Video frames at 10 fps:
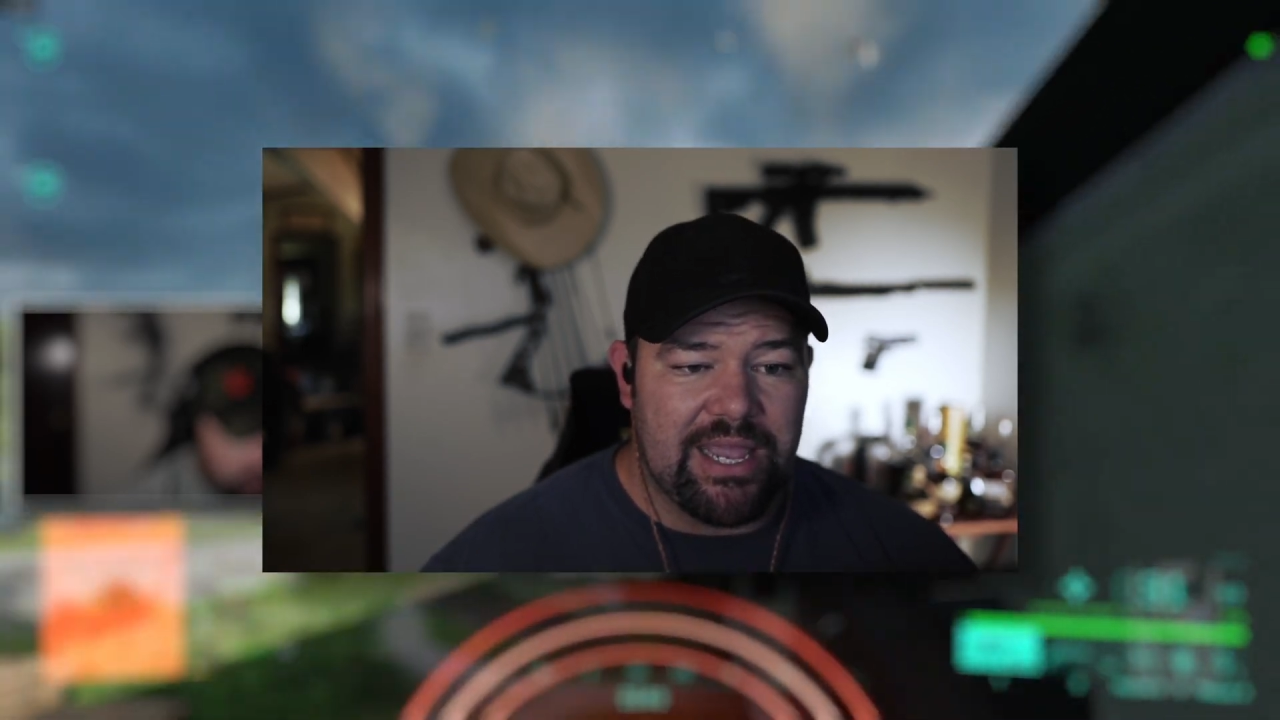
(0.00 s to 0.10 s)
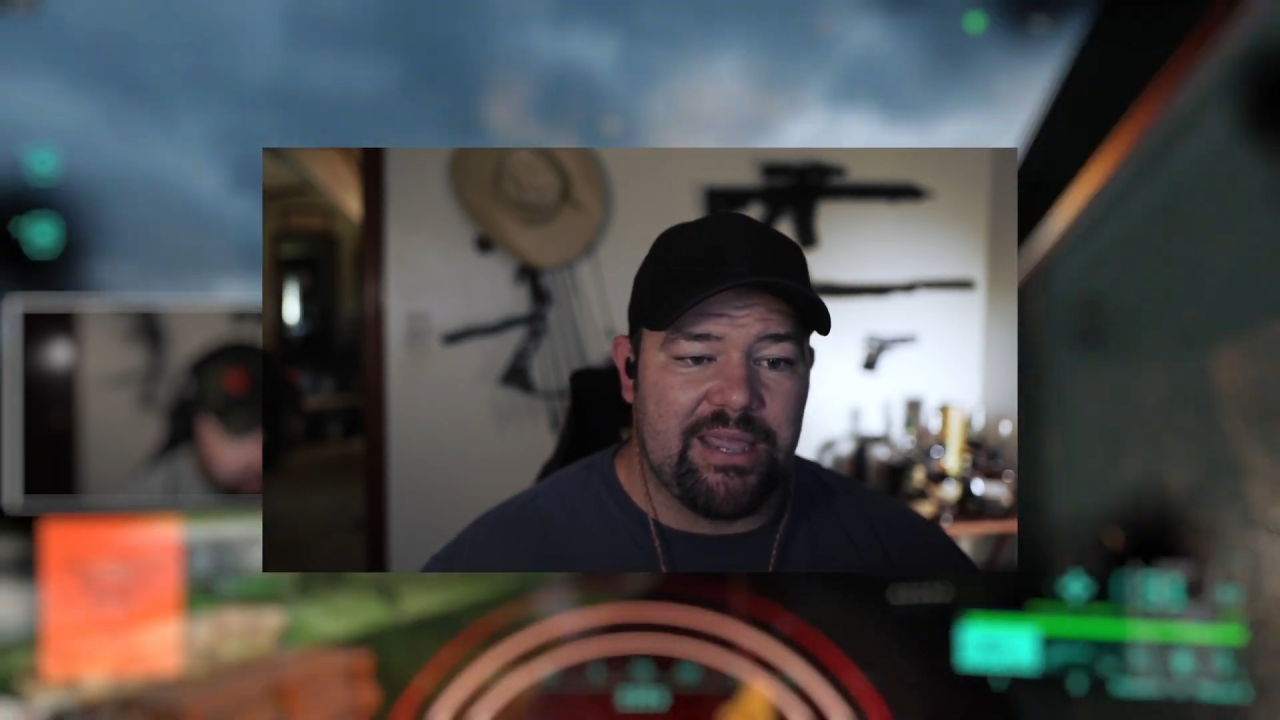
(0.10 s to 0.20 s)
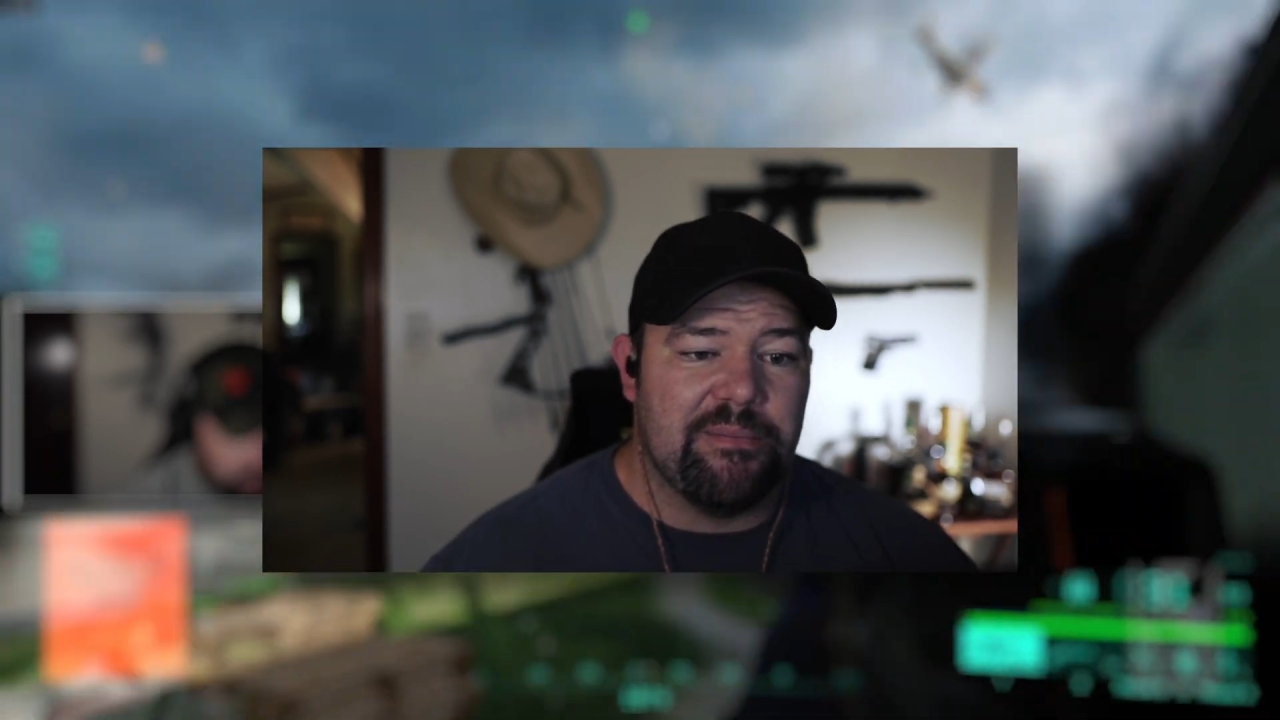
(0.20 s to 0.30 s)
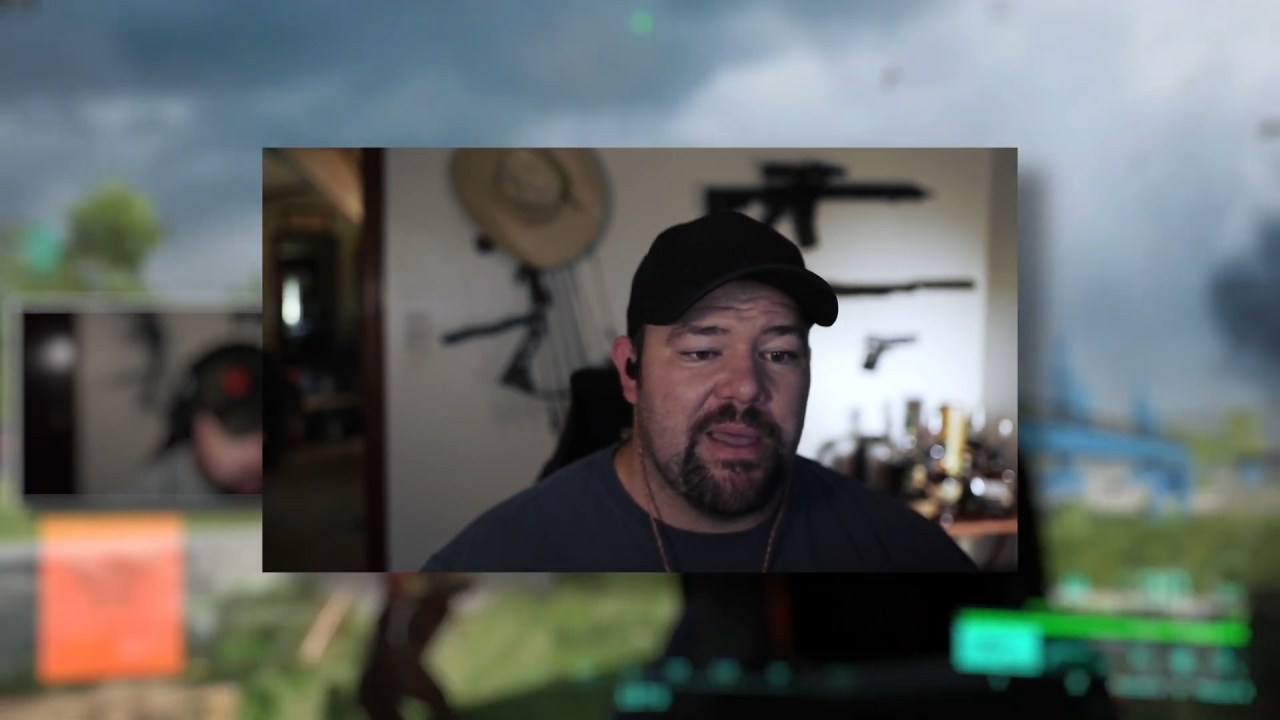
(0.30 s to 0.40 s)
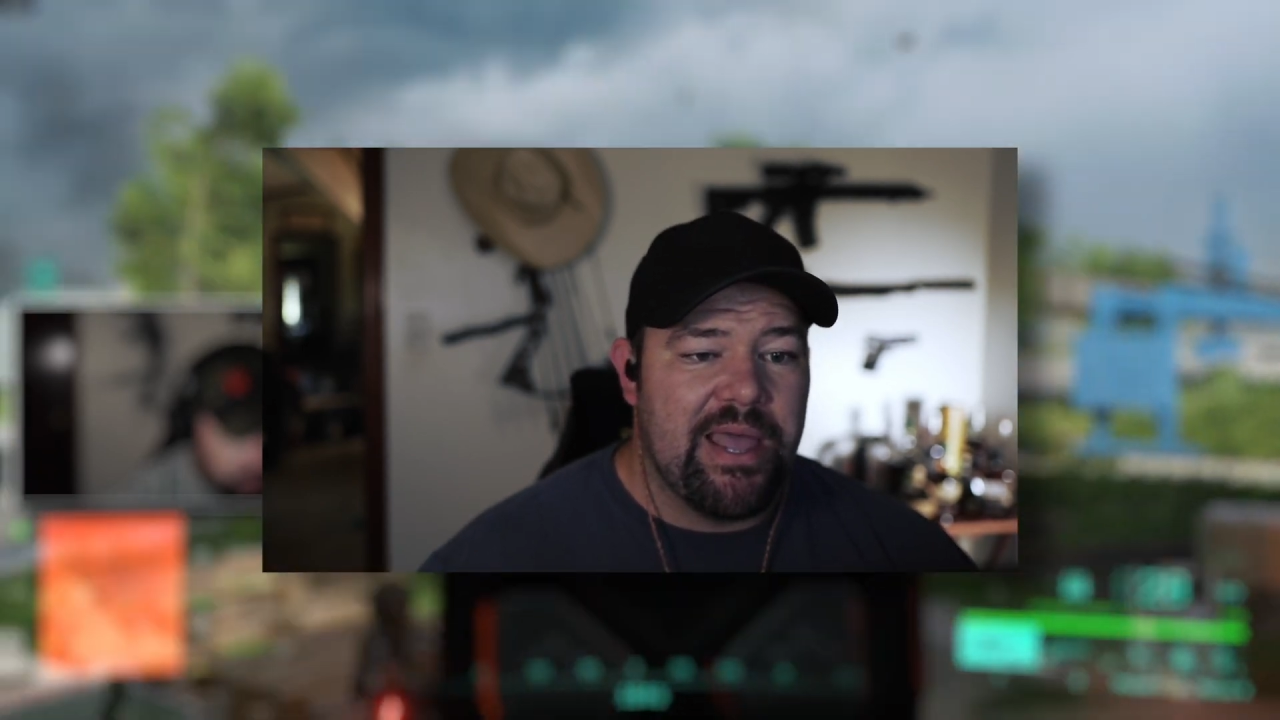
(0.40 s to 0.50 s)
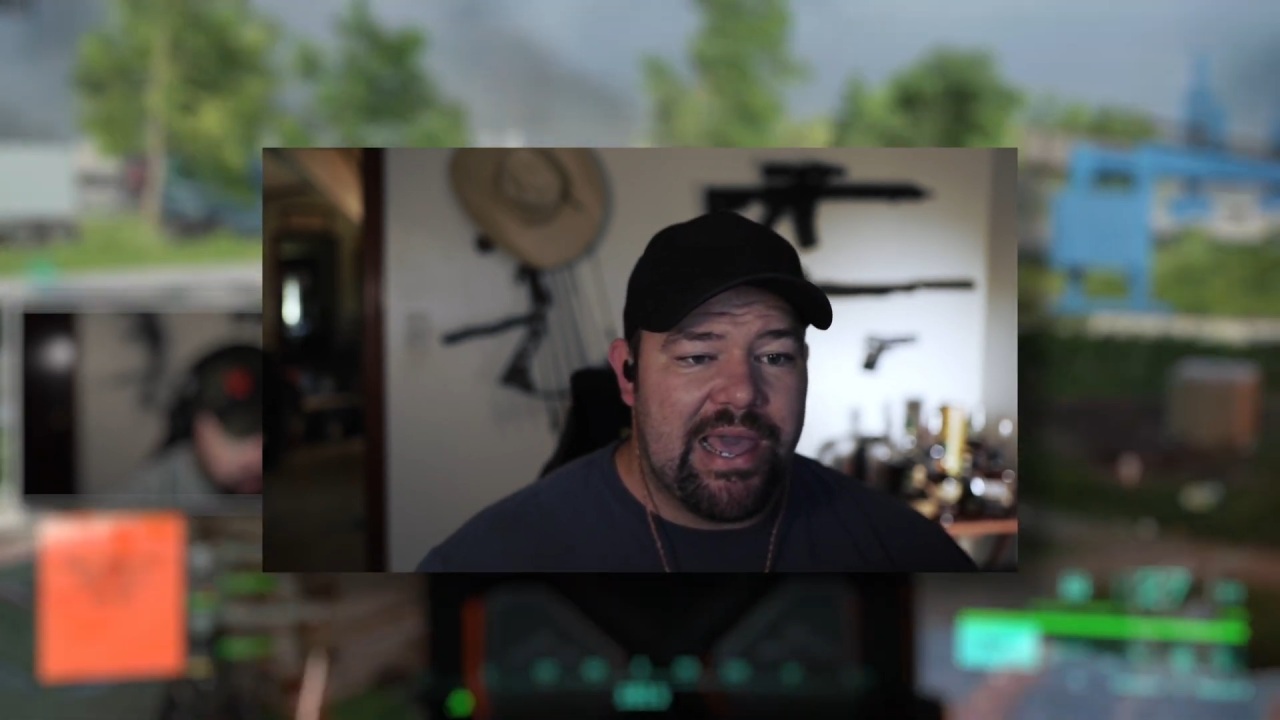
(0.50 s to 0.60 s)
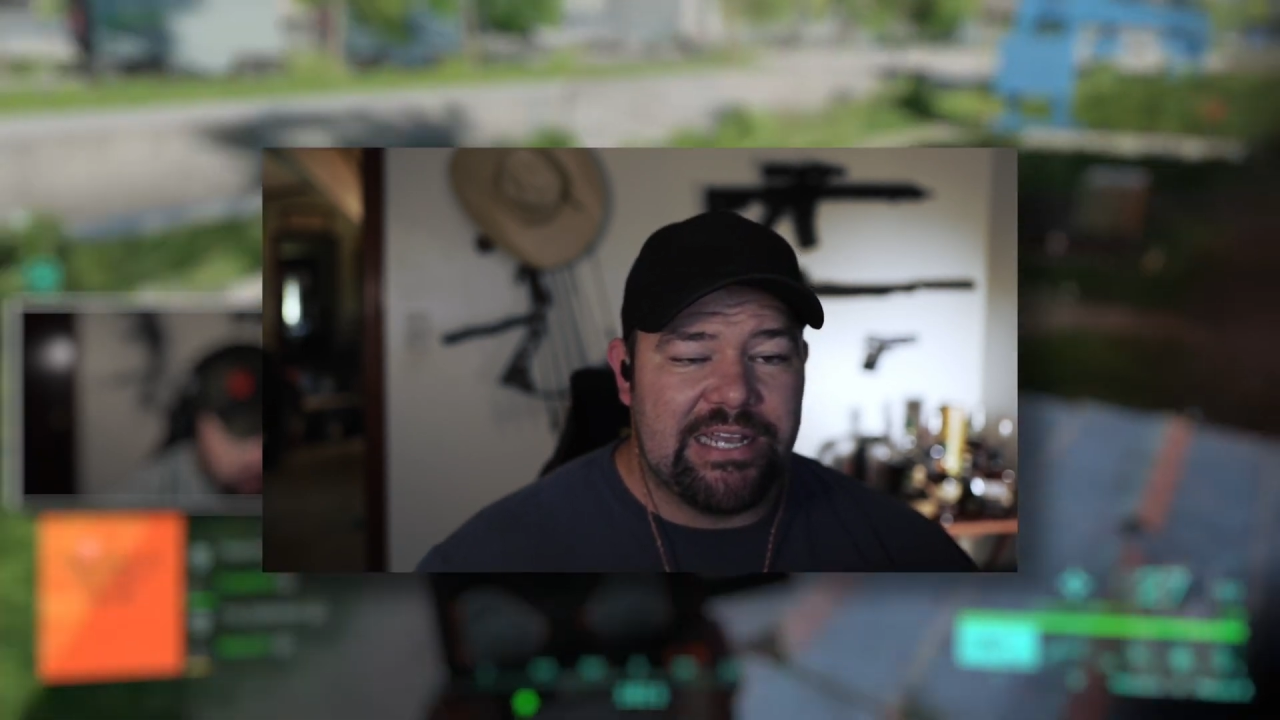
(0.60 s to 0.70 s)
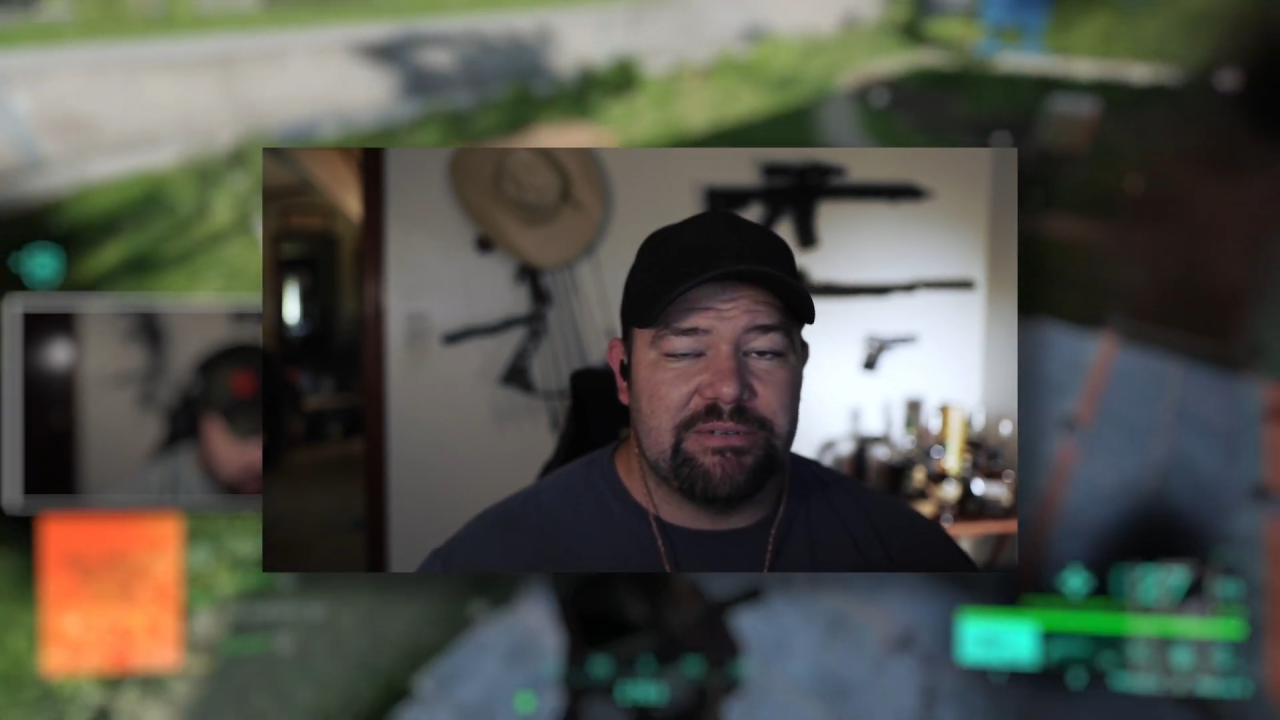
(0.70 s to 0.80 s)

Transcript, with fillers: the game